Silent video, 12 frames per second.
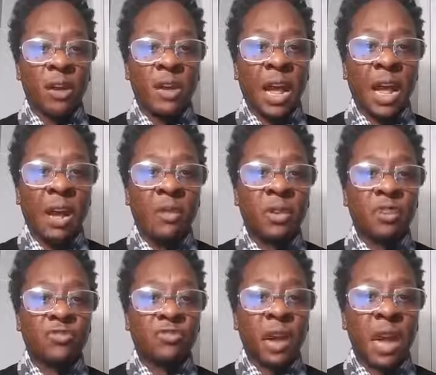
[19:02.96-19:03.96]
down, they're
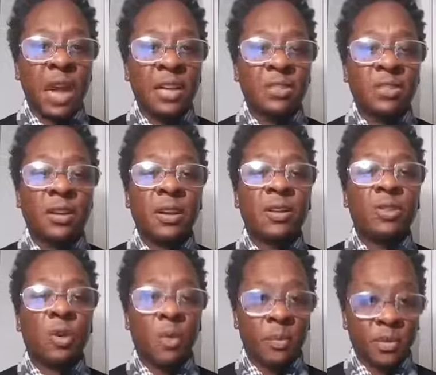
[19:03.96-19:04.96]
trash, your
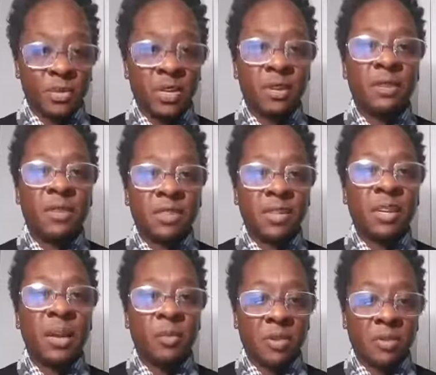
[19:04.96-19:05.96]
representative is a
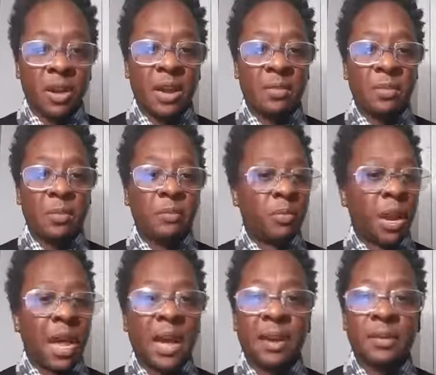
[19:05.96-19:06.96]
Democrat.
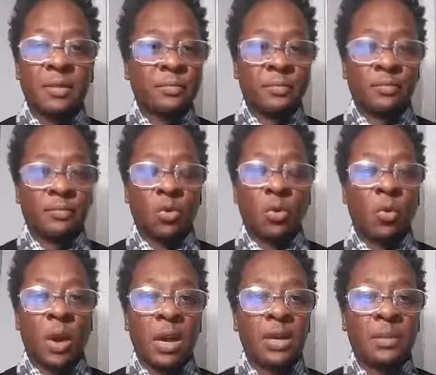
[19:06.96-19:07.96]
Black or
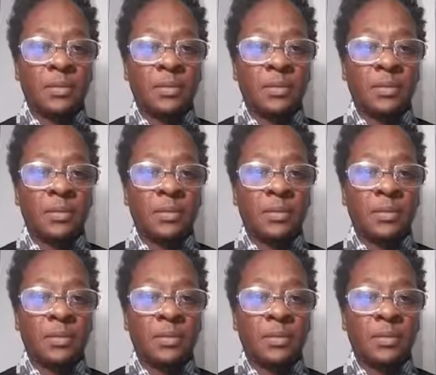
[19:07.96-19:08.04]
white.